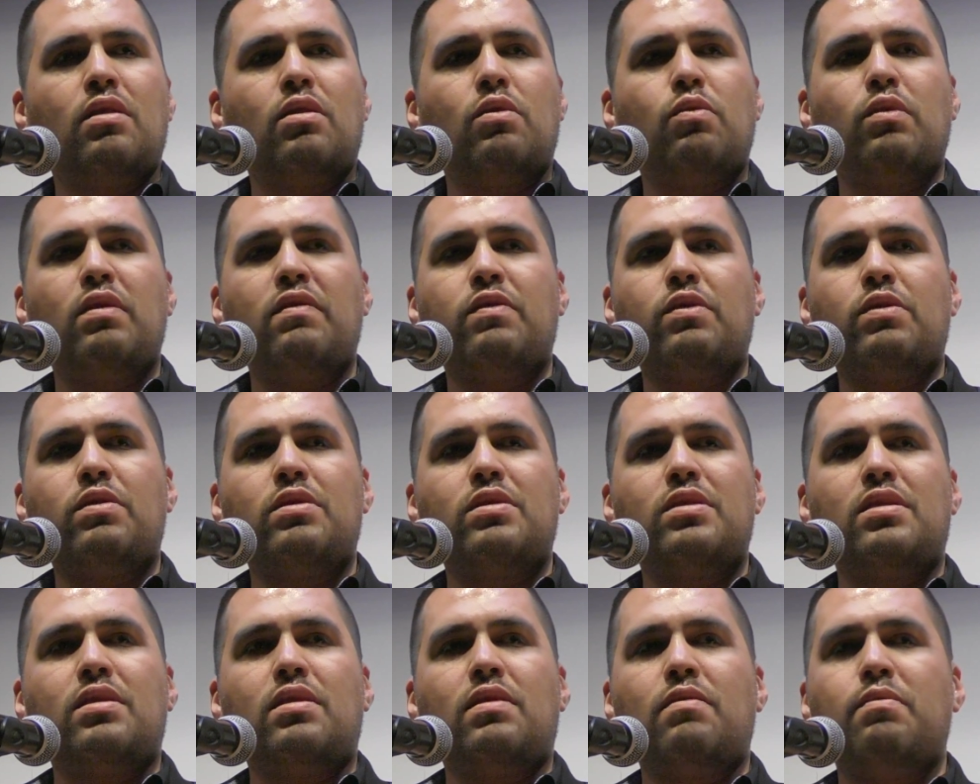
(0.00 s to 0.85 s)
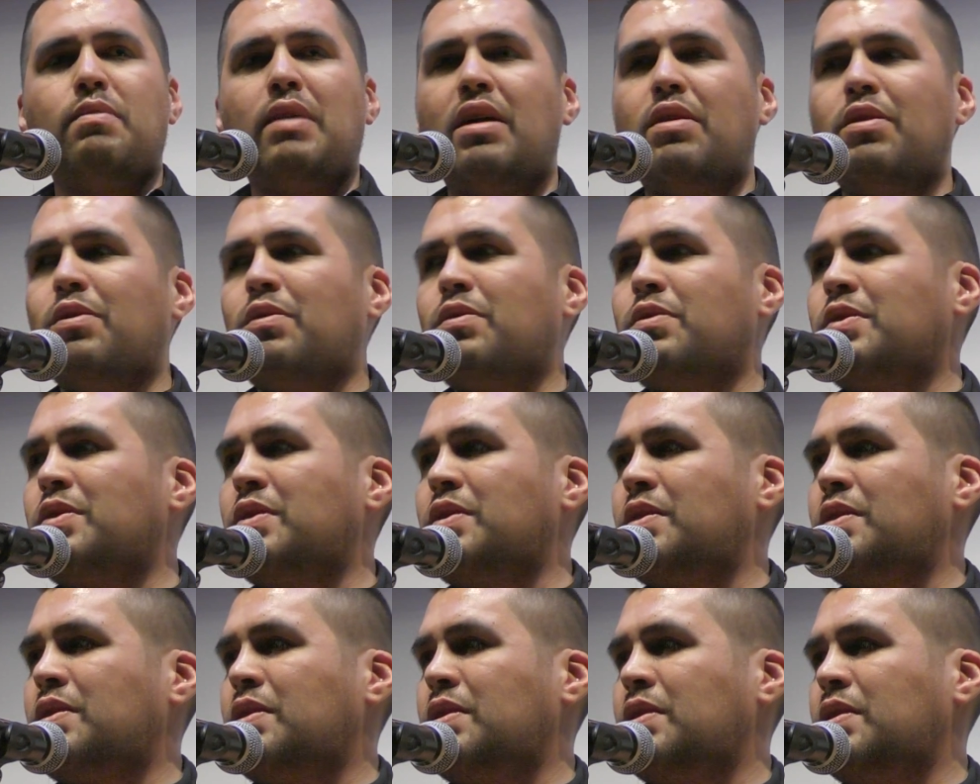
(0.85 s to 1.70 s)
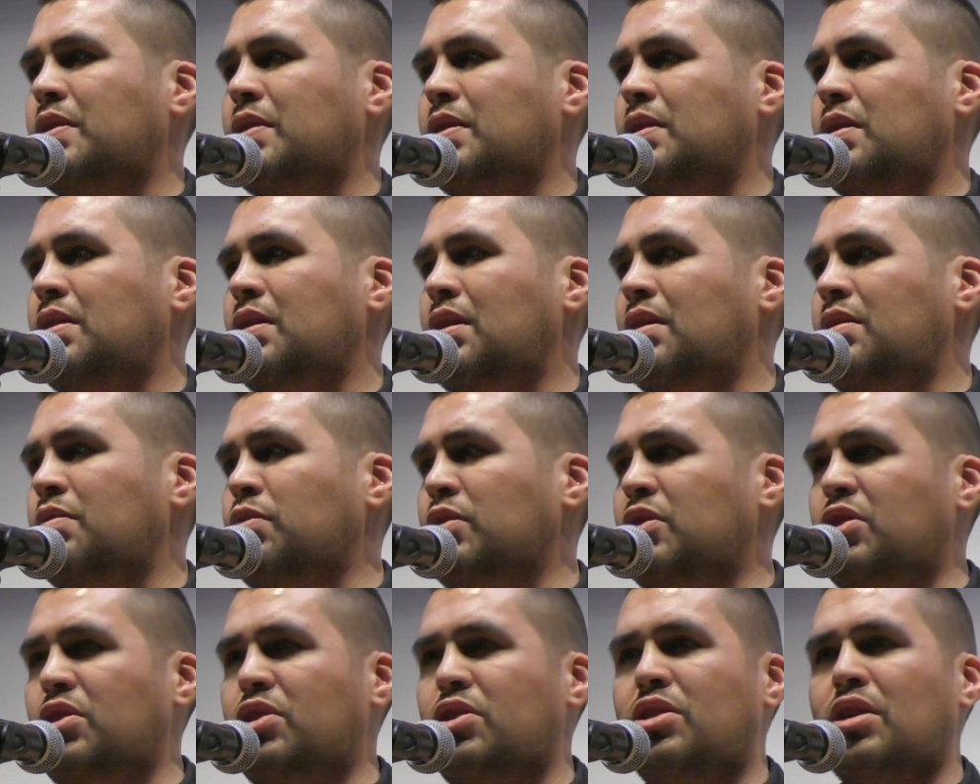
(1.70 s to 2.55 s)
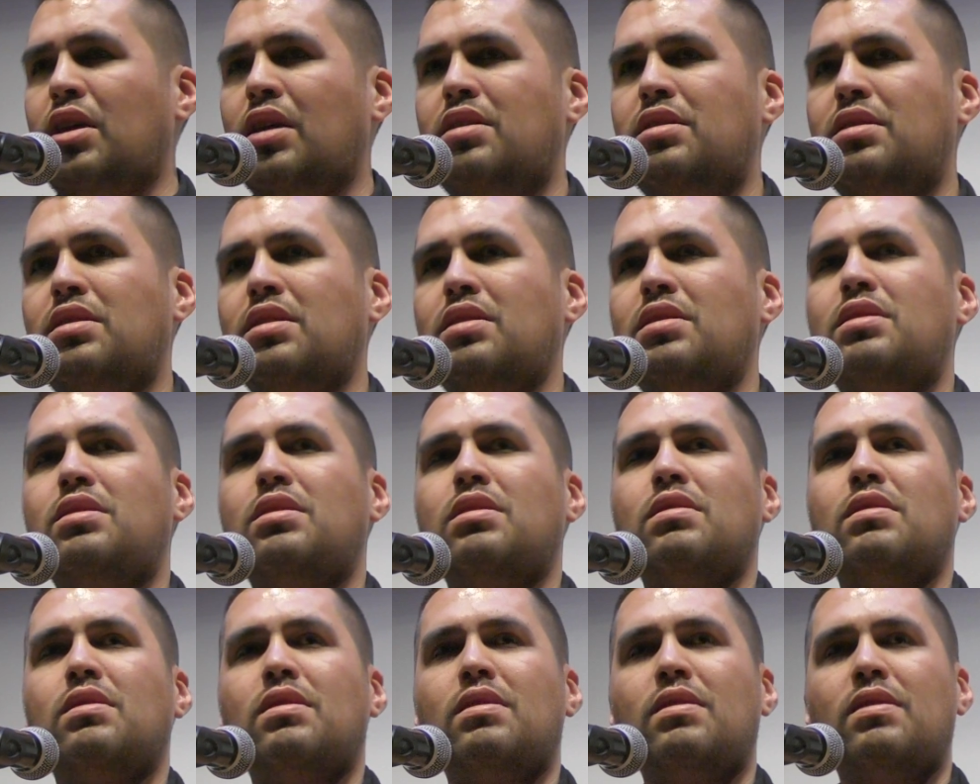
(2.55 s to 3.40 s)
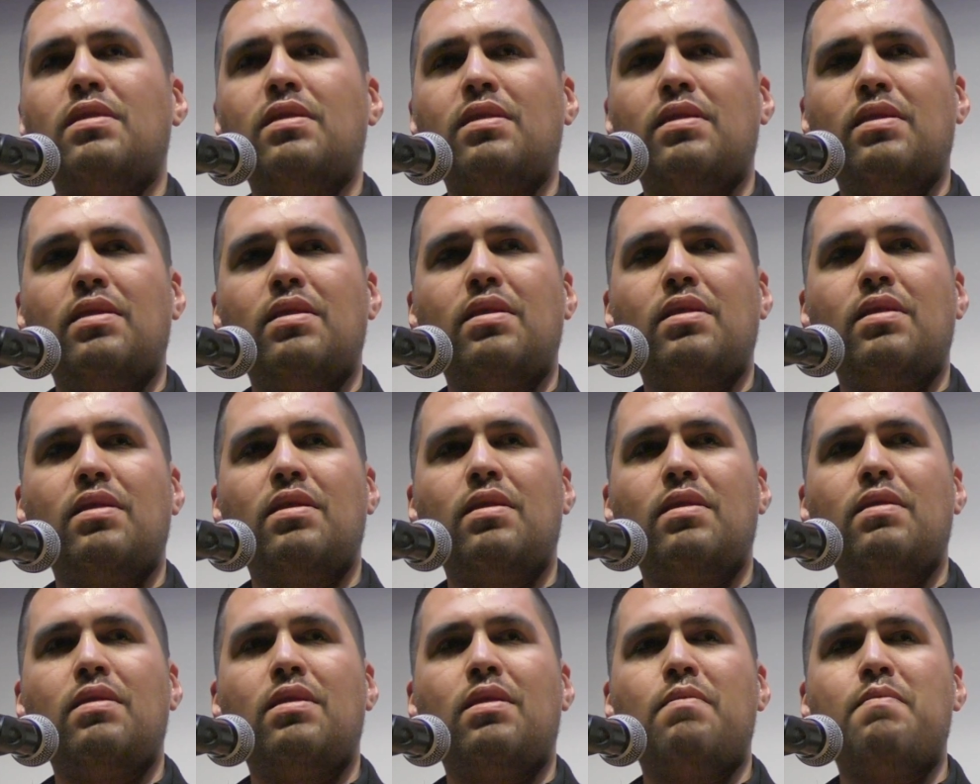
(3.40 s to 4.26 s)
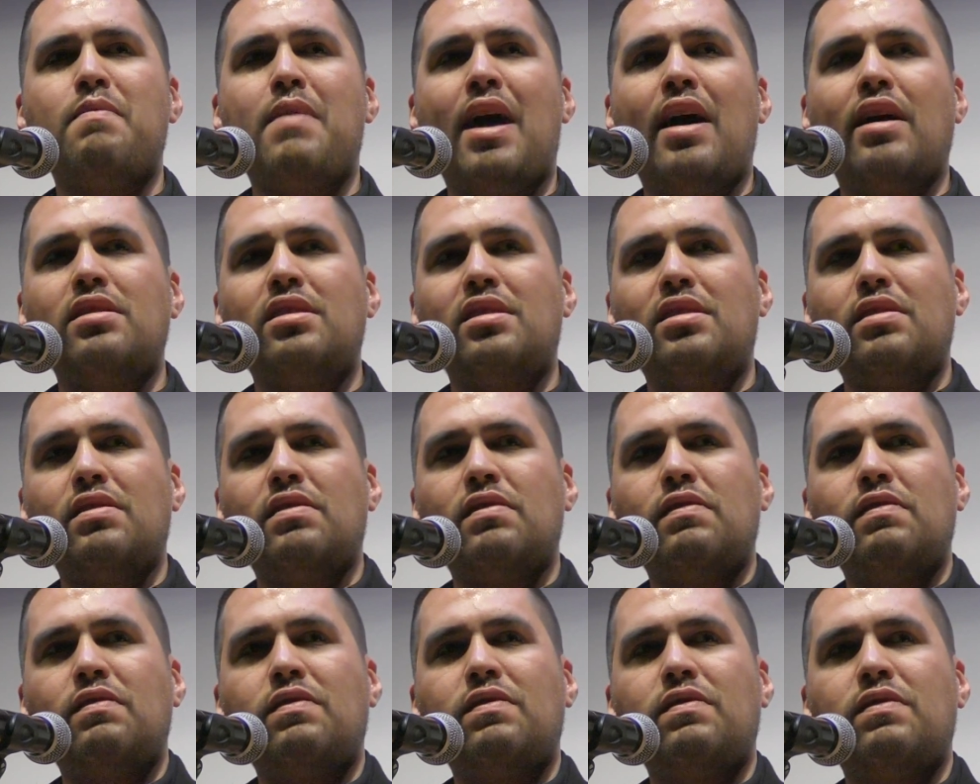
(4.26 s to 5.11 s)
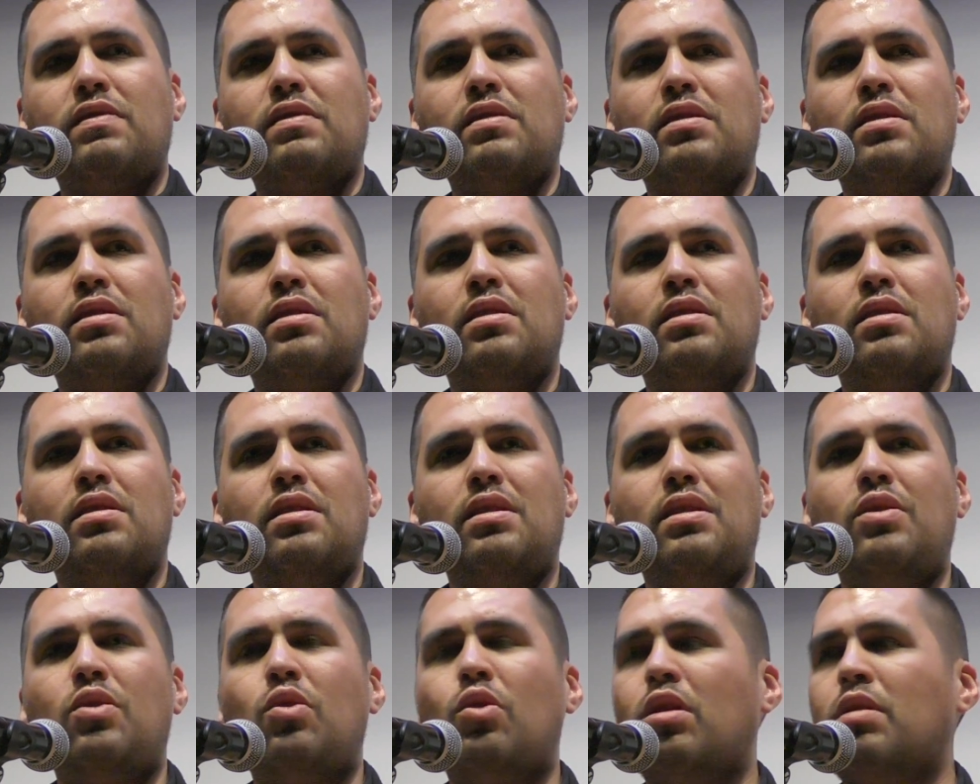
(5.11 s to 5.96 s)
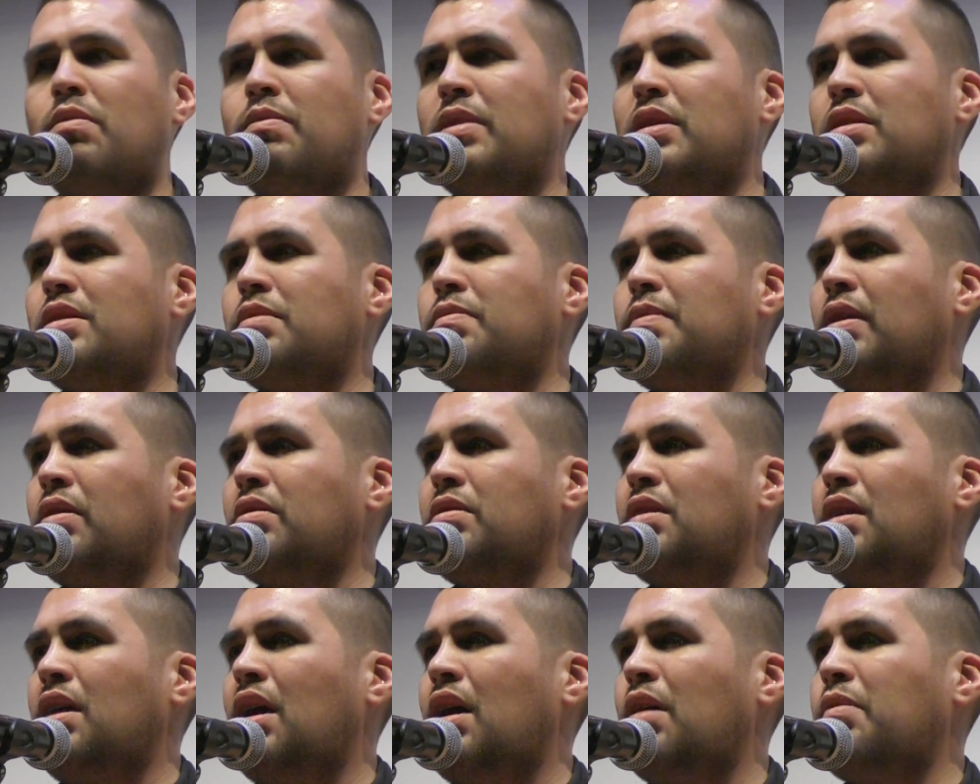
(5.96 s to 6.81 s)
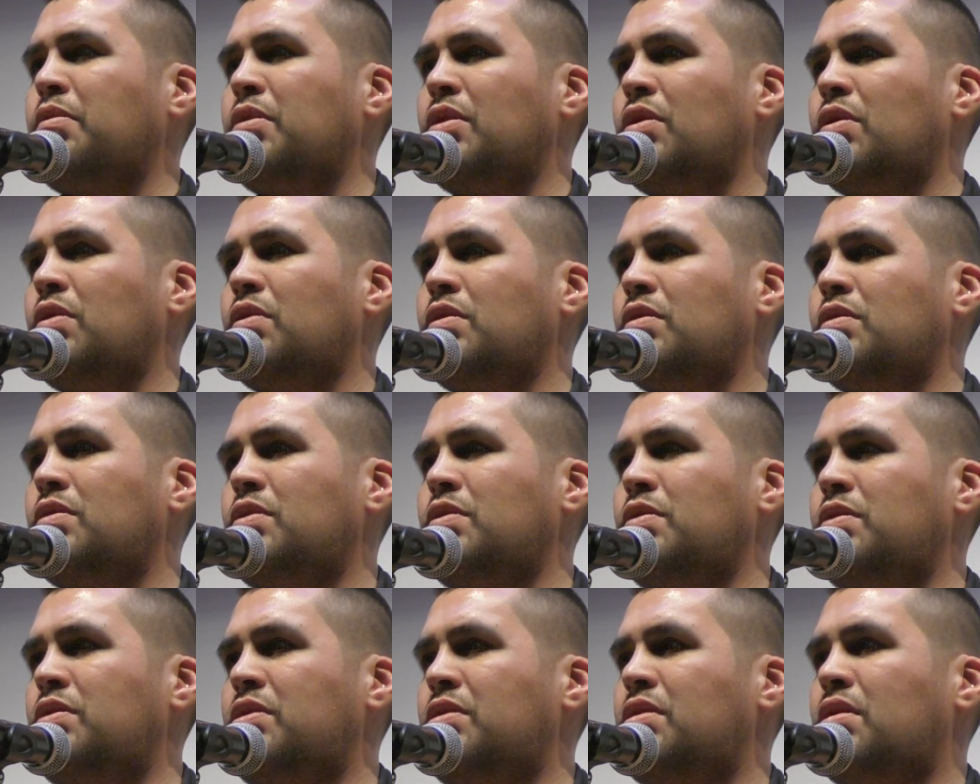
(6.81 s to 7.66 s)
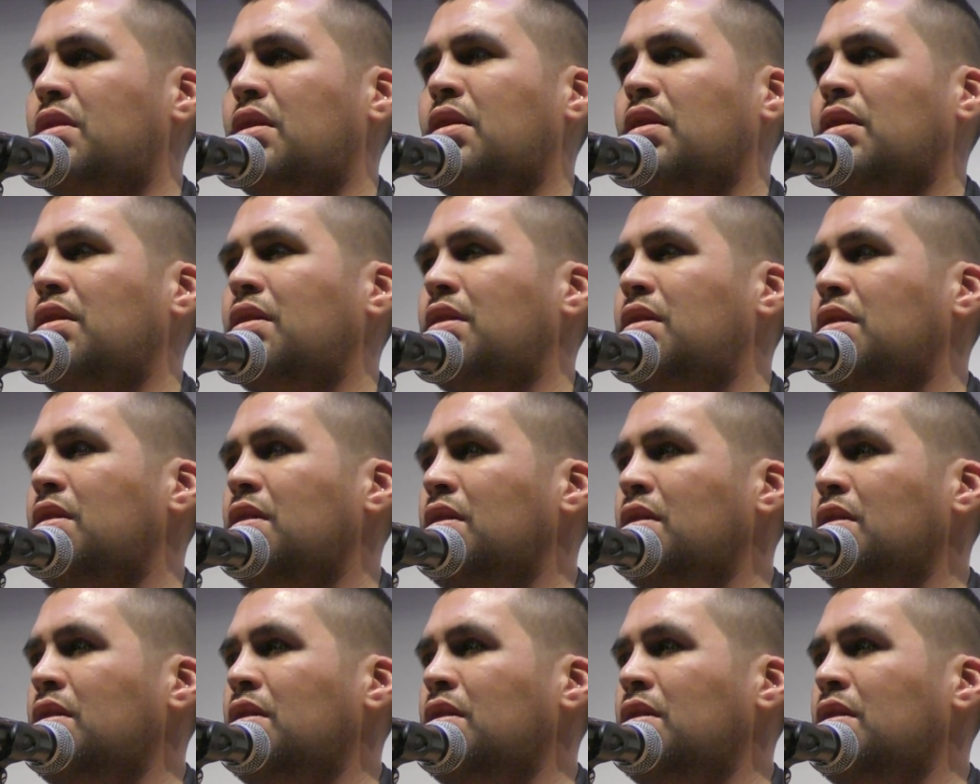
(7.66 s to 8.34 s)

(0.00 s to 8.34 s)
rivers and meadows, and which jets into the massive, enormous Mount Diablo, Tuxtlac,